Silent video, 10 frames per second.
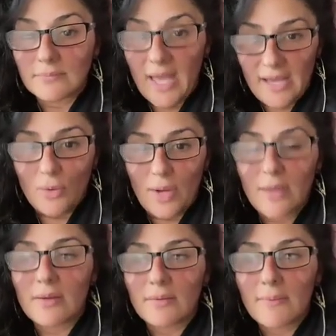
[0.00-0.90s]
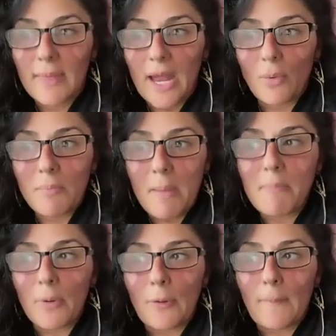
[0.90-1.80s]
I quit. I
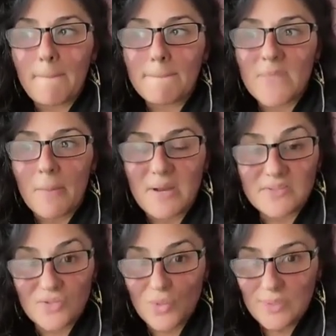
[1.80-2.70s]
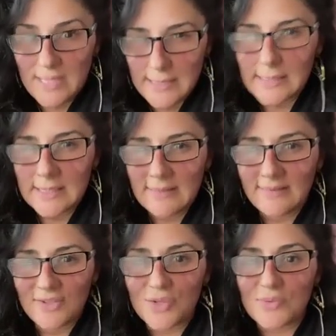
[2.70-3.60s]
remember that my sister was
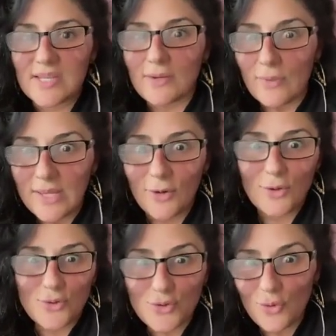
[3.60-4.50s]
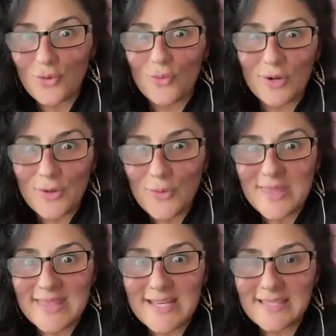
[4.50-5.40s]
hesitant and she was like, wait, are you sure you want to
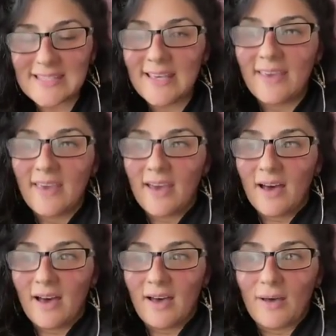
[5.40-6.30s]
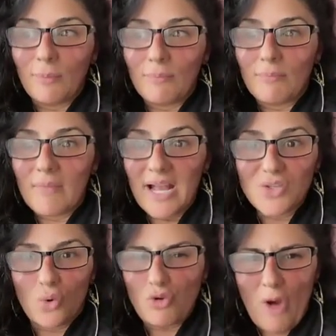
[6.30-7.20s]
quit this? I
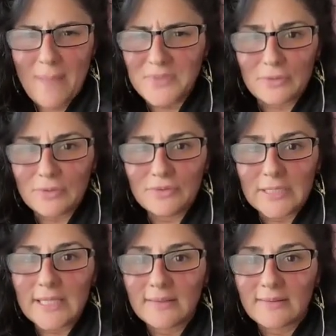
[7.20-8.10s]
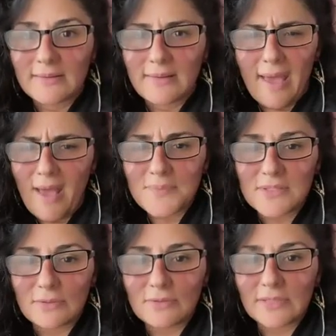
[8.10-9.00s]
told her, absolutely.
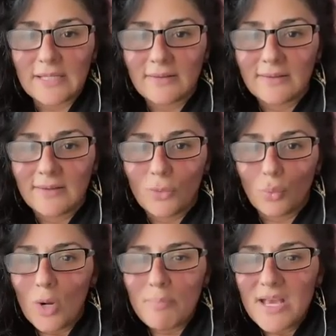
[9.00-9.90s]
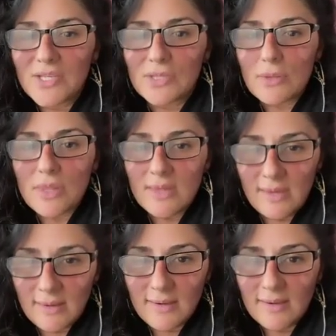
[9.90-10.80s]
Absolutely. What makes you
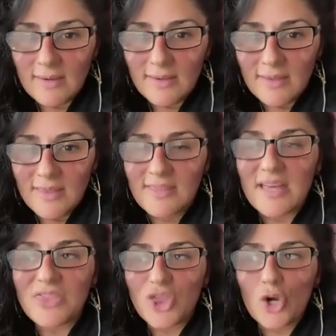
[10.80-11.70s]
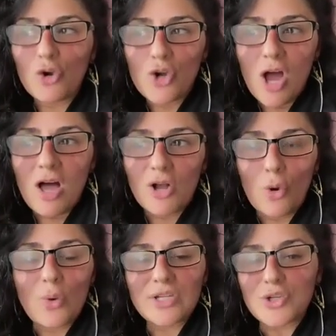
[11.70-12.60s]
think that they're not
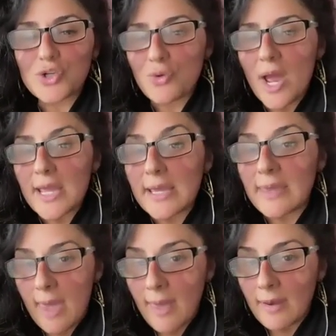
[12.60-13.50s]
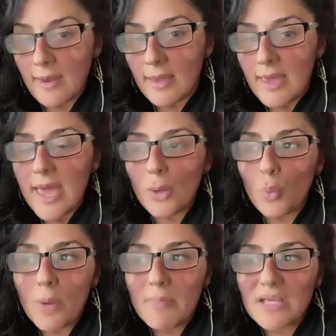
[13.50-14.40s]
going to try again? And
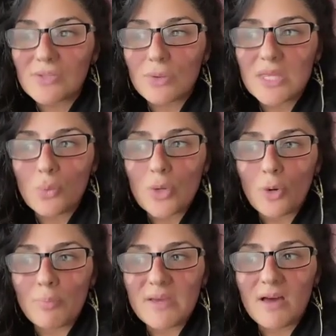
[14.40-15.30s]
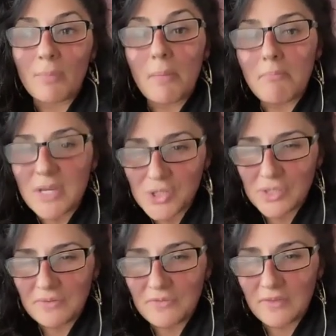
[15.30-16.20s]
what makes you think we don't become a
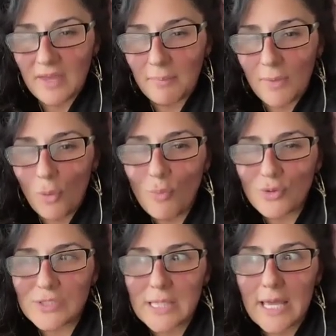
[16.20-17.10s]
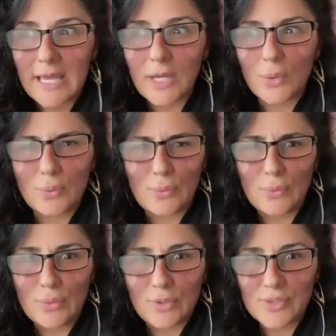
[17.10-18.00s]
mission for them? Almost like,
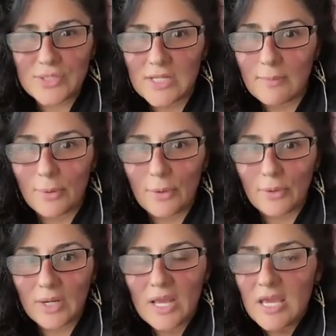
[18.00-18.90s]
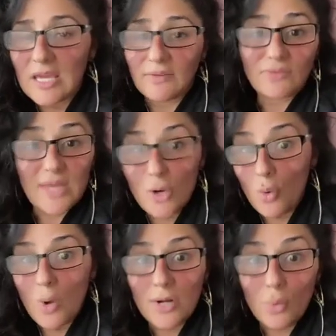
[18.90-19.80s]
ooh, they're stubborn. If they
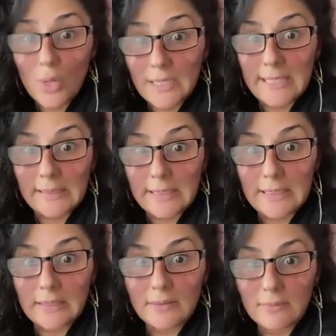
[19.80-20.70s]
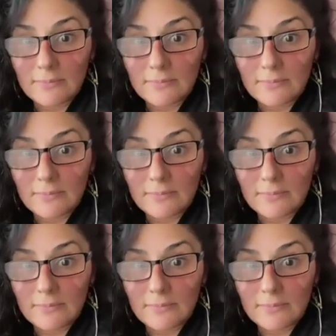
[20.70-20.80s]
don't want to willingly